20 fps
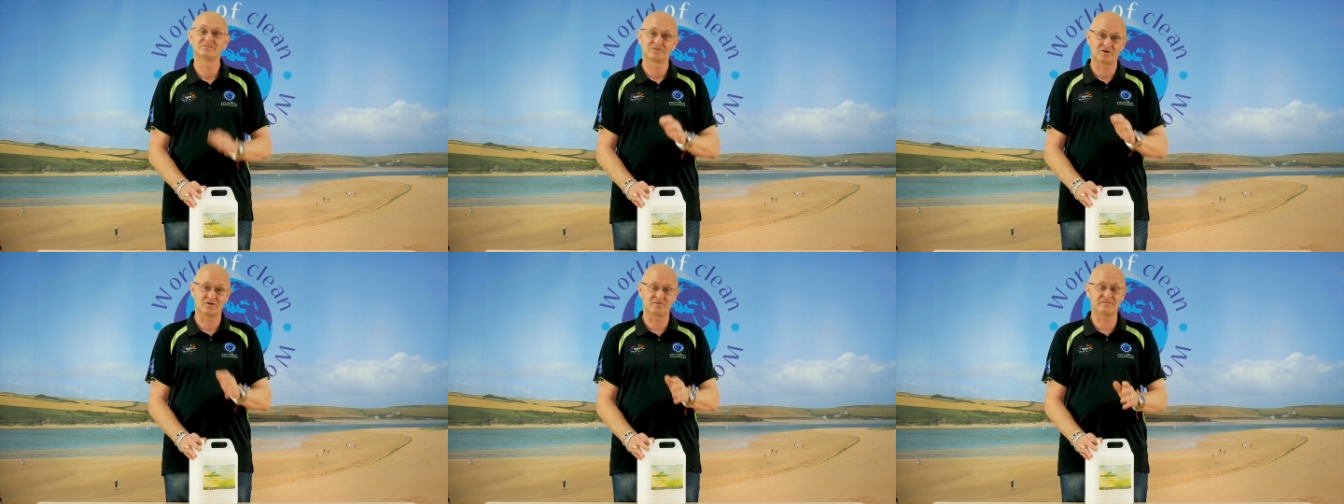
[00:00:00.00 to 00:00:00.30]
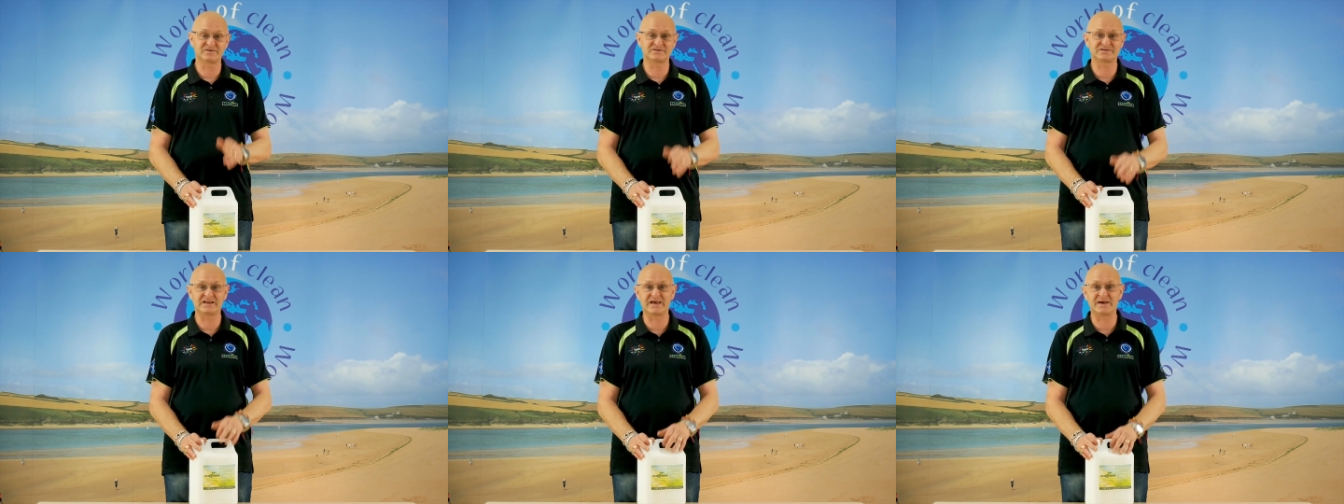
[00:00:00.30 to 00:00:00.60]

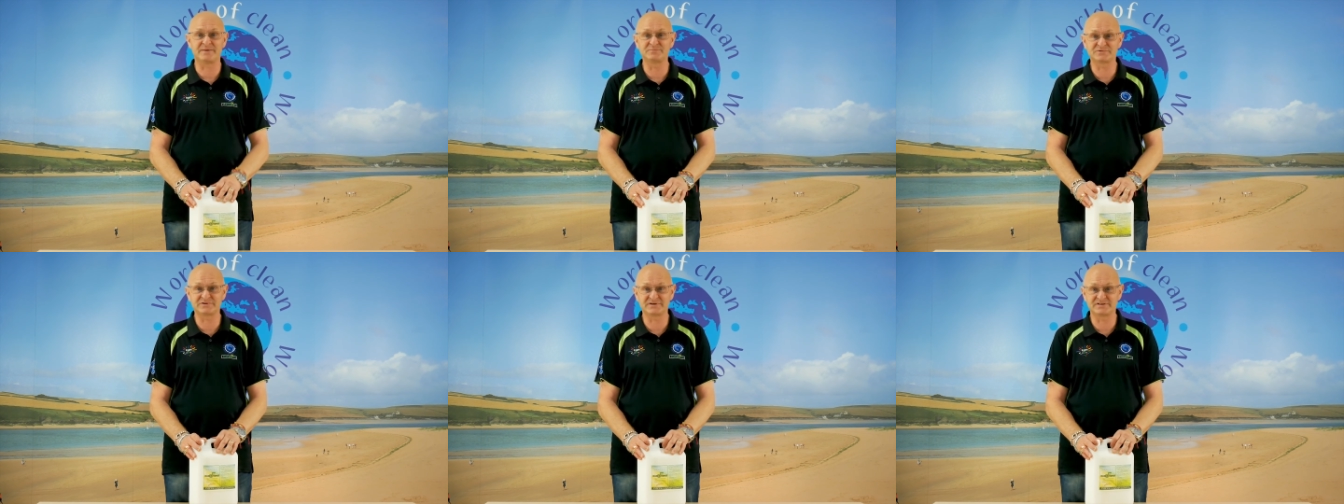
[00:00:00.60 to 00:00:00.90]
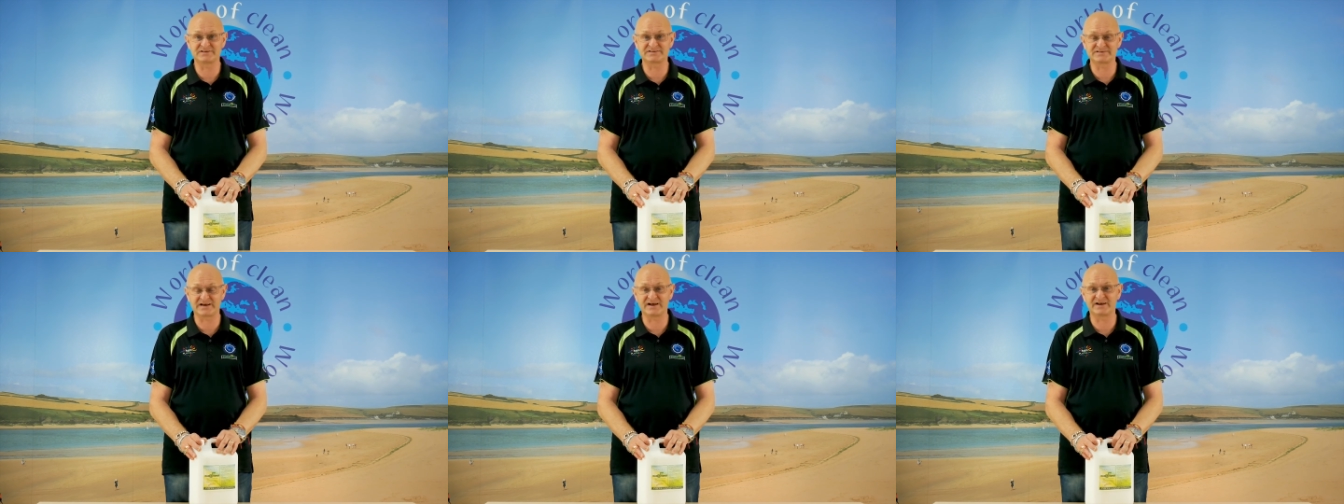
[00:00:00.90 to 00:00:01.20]
obviously empty the
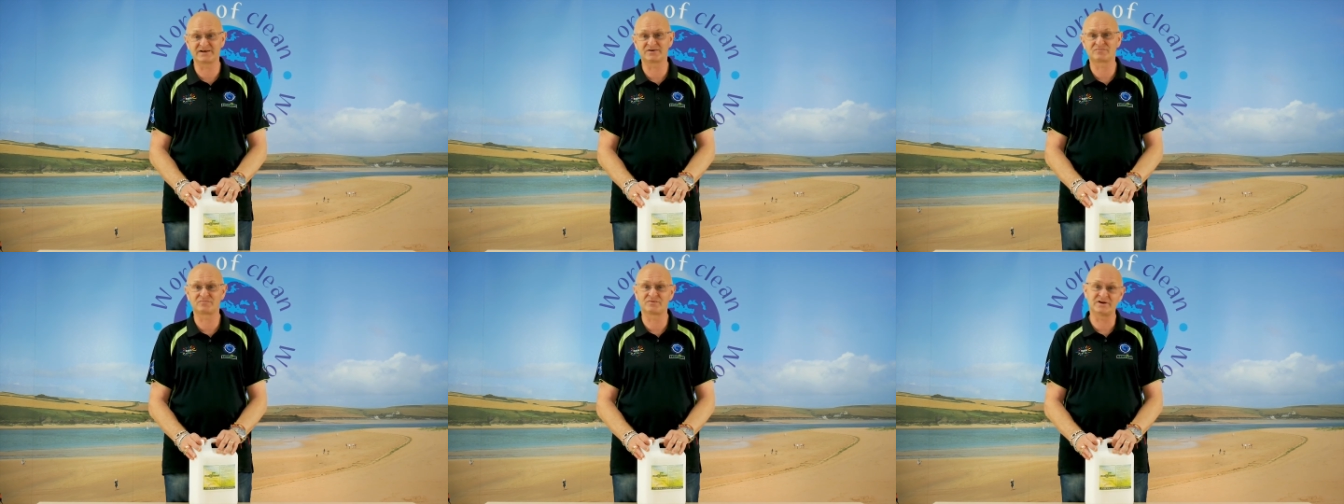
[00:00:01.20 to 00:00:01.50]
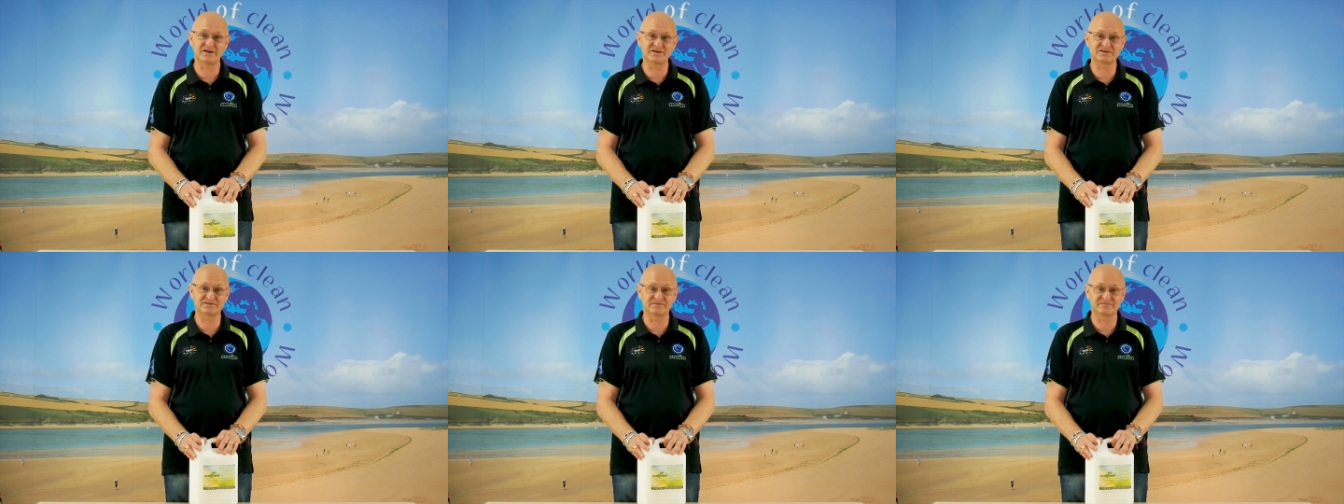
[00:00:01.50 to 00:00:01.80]
tank,
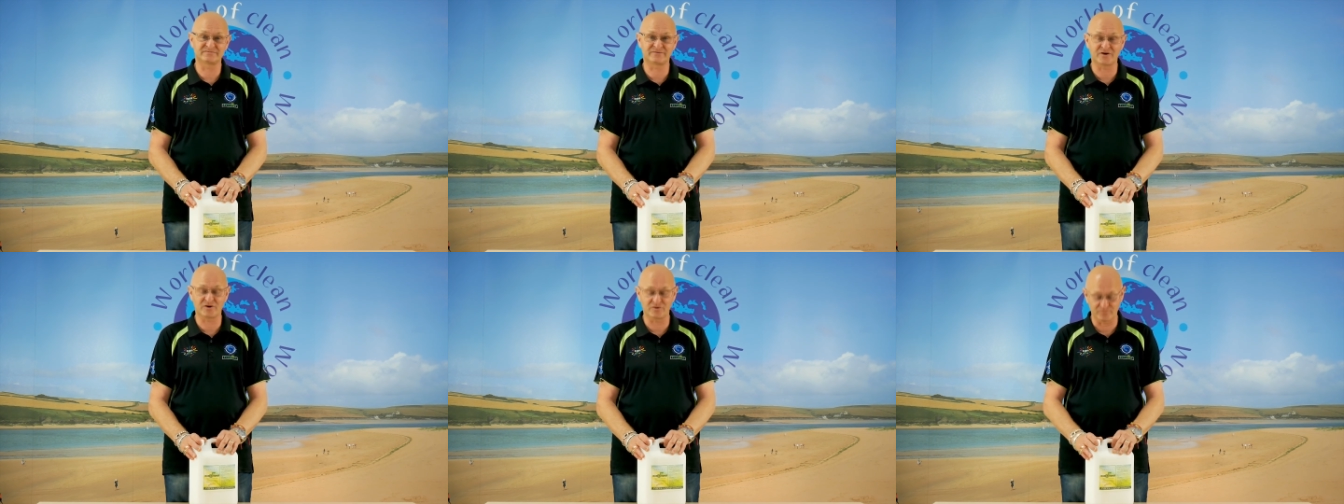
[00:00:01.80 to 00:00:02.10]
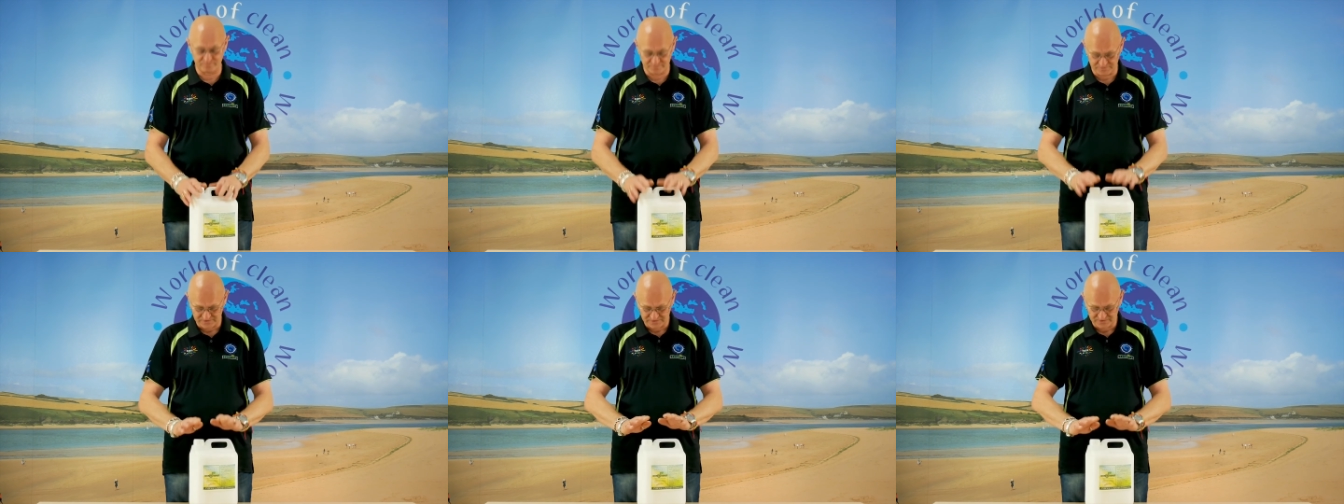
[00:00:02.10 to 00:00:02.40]
release the
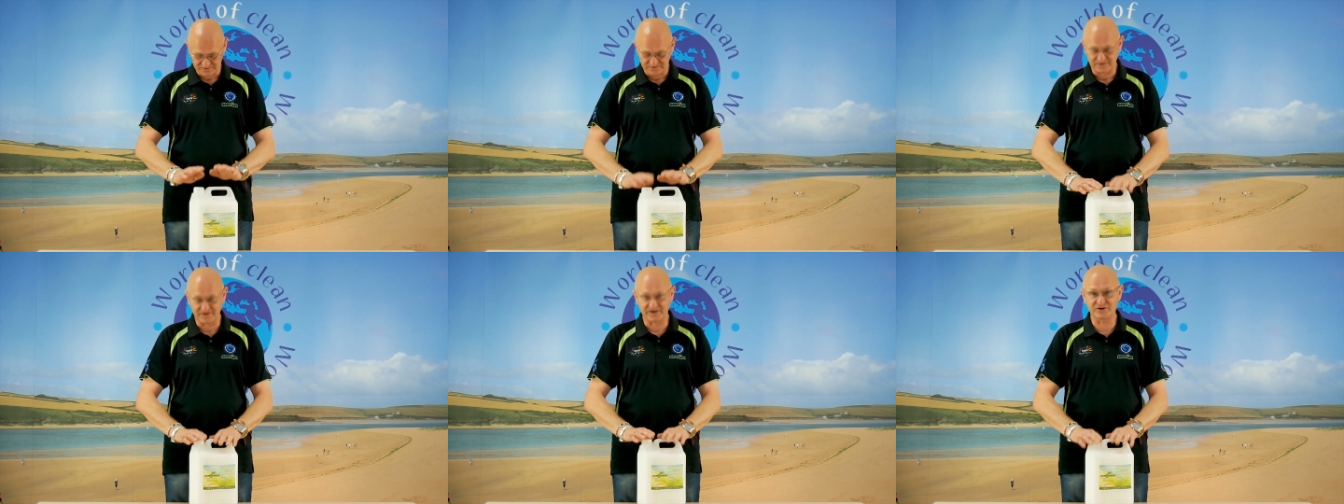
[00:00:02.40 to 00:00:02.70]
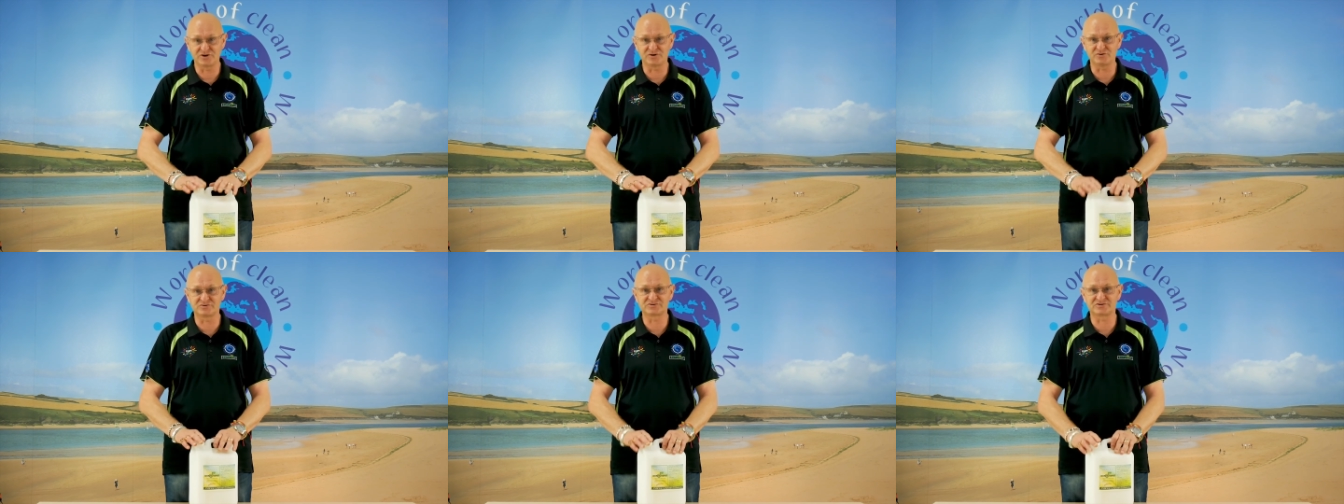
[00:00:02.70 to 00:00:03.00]
foam, and
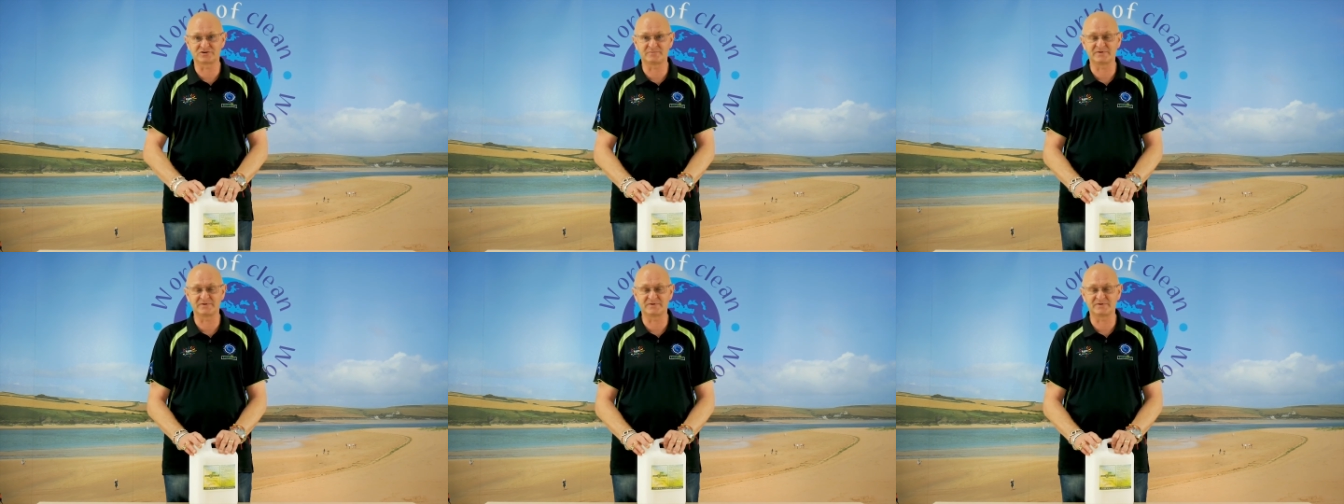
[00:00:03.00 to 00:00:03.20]
use some of